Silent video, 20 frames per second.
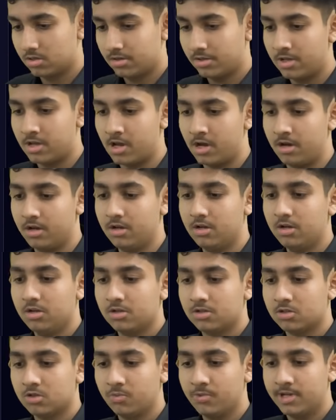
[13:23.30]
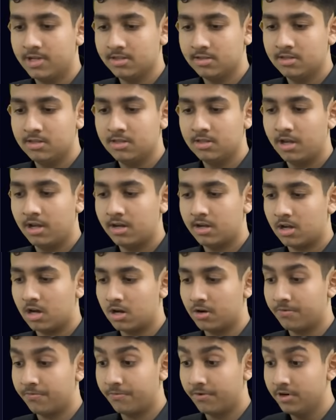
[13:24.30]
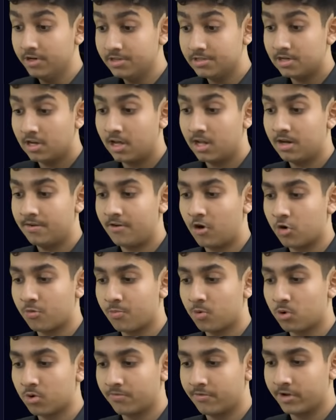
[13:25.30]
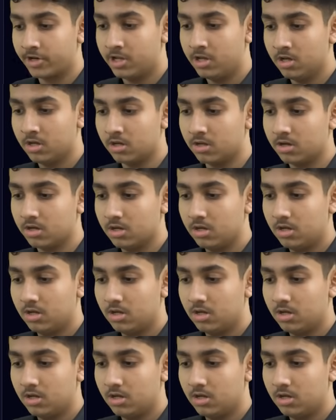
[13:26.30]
yeah, so we can see that our first line of output over here